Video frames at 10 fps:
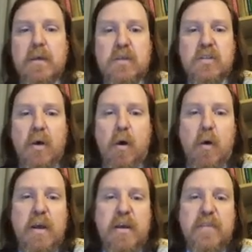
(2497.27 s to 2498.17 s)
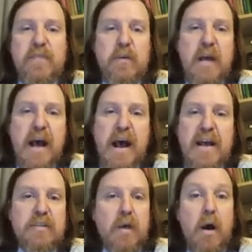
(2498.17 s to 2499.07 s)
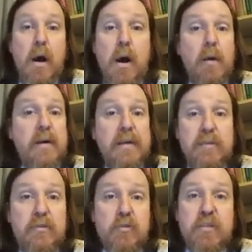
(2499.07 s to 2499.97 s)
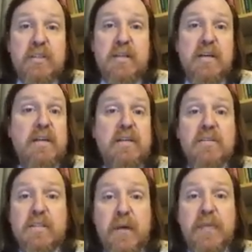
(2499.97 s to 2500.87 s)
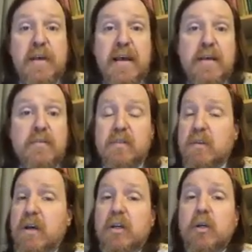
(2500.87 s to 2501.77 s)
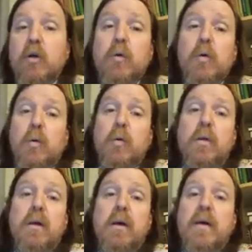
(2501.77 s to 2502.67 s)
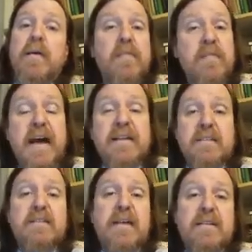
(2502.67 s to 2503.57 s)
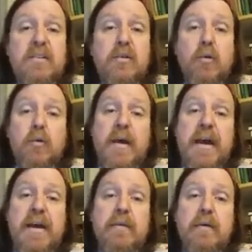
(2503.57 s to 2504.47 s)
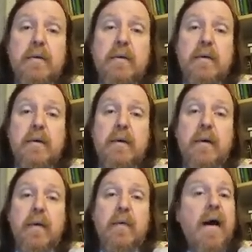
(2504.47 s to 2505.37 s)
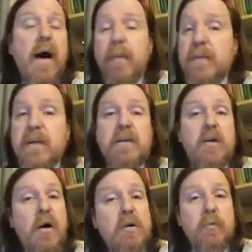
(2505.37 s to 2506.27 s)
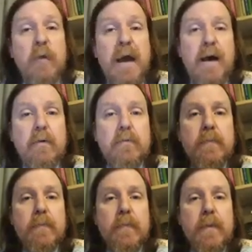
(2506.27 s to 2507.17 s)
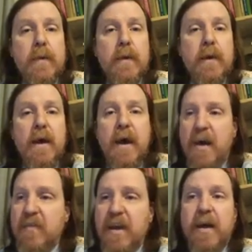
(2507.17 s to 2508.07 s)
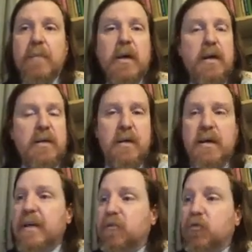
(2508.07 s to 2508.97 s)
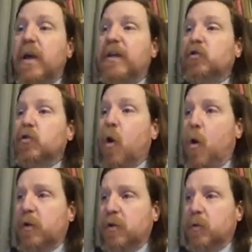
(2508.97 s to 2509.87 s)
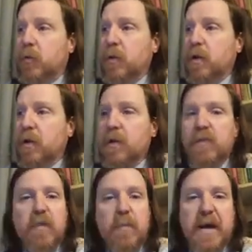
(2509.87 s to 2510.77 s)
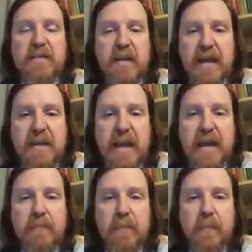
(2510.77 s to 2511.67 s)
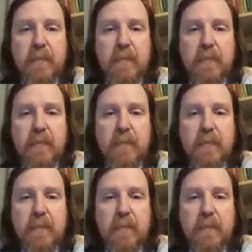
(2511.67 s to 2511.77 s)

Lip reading: So if you guys are interested in something else, cool. That's cool, man. I'm going to call you out, and then I'm going to ignore you the best I can.